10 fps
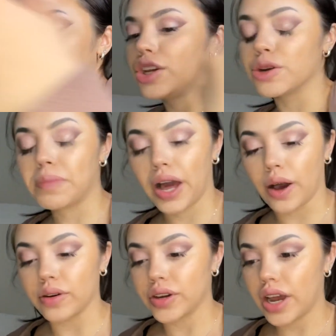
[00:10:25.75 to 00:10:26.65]
your
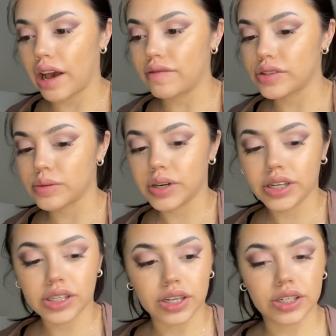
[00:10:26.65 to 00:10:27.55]
powder
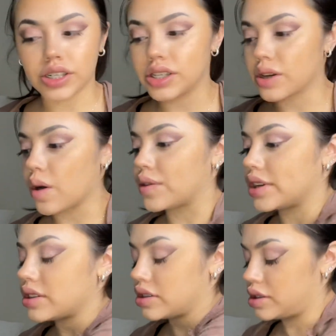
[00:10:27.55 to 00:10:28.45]
afterwards, and you're just
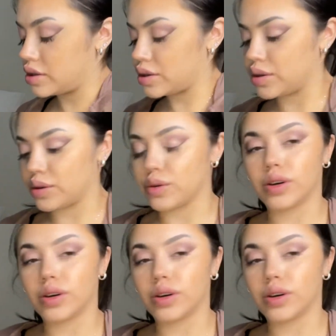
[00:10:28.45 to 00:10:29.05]
going to